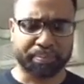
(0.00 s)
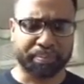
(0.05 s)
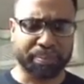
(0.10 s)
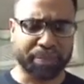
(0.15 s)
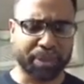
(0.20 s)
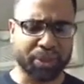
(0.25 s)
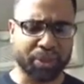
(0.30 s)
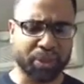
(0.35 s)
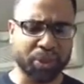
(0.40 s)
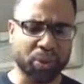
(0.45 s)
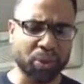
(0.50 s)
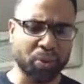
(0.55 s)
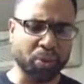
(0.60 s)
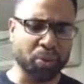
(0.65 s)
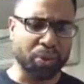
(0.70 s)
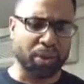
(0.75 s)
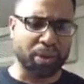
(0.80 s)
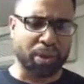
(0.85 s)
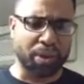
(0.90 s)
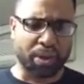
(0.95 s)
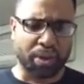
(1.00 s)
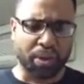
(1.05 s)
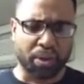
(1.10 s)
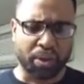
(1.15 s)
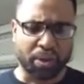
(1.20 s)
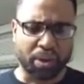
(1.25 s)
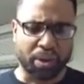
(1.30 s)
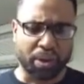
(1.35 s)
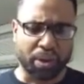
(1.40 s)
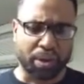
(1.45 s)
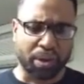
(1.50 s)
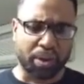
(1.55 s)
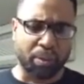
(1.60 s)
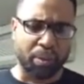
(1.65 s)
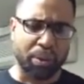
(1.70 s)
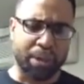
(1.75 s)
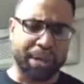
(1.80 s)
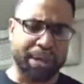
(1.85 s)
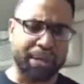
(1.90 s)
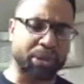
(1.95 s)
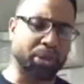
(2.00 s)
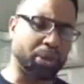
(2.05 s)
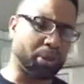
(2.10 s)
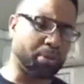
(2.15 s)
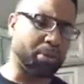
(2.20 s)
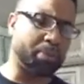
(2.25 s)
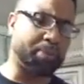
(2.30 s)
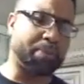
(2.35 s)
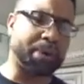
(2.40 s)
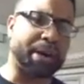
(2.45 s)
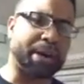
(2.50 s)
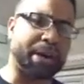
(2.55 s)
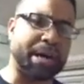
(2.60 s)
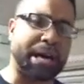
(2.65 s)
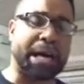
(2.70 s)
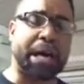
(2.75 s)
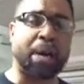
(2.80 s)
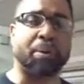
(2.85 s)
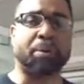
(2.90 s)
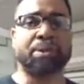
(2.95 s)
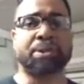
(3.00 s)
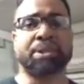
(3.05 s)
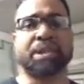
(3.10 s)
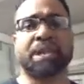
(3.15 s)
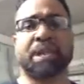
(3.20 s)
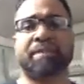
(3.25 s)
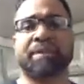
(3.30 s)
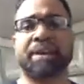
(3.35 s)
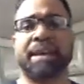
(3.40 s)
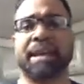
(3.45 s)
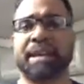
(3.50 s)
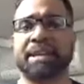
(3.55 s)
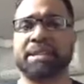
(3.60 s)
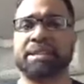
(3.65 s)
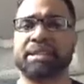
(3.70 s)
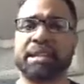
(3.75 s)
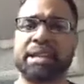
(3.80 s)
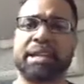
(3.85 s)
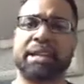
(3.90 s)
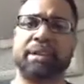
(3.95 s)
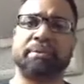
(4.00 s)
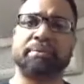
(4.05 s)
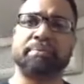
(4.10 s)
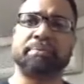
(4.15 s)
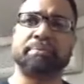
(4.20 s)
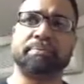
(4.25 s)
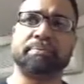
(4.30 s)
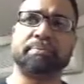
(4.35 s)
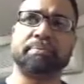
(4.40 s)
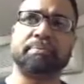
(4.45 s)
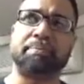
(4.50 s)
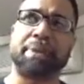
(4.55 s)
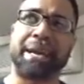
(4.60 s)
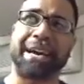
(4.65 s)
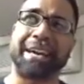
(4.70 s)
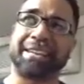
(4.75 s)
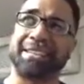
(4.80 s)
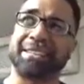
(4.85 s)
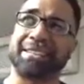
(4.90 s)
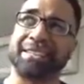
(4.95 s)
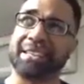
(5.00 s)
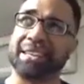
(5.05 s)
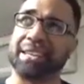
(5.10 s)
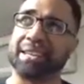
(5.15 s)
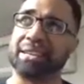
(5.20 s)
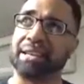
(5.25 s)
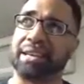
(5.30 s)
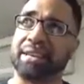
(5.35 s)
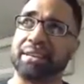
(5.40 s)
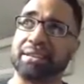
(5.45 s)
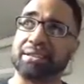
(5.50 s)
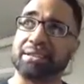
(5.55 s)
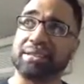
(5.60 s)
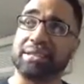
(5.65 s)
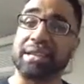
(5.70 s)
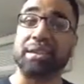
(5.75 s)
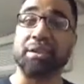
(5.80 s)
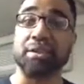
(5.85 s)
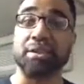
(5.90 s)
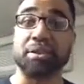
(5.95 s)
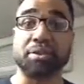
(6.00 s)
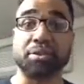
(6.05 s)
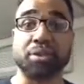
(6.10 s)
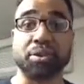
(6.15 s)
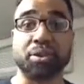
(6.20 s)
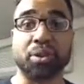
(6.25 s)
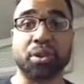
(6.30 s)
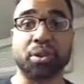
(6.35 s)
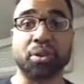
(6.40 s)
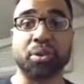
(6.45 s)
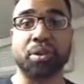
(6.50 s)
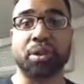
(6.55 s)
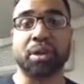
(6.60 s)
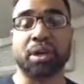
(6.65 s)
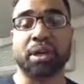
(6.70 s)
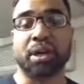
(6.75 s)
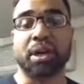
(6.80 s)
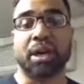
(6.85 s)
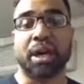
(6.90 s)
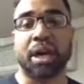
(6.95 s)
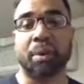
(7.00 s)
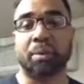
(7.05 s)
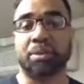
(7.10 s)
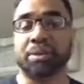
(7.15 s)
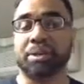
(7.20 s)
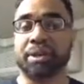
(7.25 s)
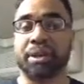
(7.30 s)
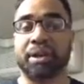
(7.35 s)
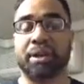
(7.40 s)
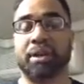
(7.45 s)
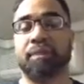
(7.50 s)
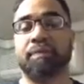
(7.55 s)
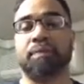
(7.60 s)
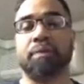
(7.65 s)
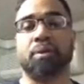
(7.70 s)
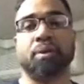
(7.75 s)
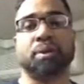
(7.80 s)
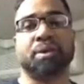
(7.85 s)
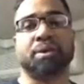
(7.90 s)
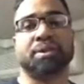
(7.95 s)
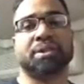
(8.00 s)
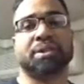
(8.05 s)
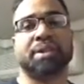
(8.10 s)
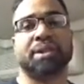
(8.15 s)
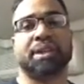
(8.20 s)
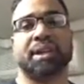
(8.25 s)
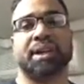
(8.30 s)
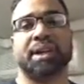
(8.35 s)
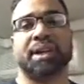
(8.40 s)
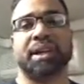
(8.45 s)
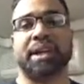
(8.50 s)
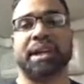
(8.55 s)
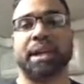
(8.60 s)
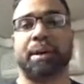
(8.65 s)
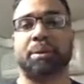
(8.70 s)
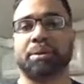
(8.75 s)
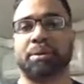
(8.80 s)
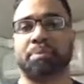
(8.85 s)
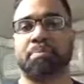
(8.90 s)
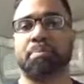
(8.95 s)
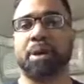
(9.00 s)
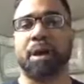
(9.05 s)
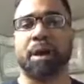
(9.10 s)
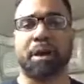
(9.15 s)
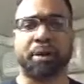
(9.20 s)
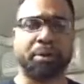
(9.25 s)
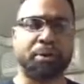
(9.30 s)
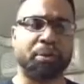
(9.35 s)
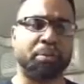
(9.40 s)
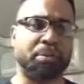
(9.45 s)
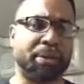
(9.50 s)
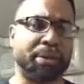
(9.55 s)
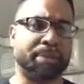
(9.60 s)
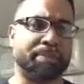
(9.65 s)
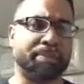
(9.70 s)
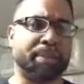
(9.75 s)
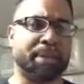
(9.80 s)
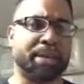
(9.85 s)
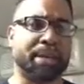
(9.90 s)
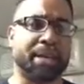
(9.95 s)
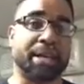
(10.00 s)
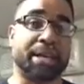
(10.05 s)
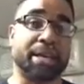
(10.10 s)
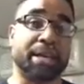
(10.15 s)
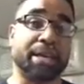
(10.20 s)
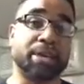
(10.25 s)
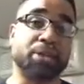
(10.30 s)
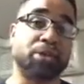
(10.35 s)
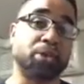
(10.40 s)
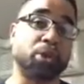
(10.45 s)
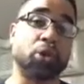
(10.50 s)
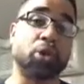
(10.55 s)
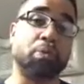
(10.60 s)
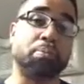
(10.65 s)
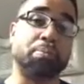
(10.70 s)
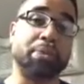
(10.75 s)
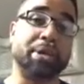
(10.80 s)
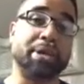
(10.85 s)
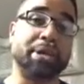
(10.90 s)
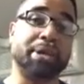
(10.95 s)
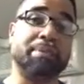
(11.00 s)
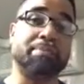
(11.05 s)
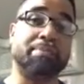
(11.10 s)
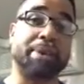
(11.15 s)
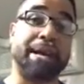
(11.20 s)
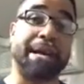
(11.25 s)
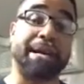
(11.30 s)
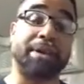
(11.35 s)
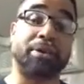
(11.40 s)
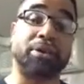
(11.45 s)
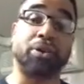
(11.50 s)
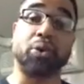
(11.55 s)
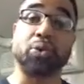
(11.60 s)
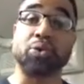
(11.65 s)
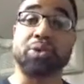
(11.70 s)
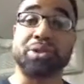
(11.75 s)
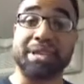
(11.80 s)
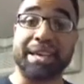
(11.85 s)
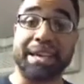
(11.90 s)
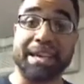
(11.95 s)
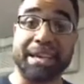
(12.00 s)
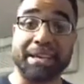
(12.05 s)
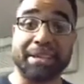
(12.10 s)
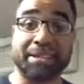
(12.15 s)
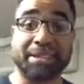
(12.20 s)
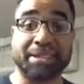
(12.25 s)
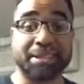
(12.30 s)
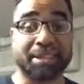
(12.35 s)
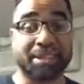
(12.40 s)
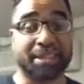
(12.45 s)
so when I told him about how I was in Afghanistan back in the day, like 10 years ago, I was in the Air Force and I was in Bagram, and he told me back in those days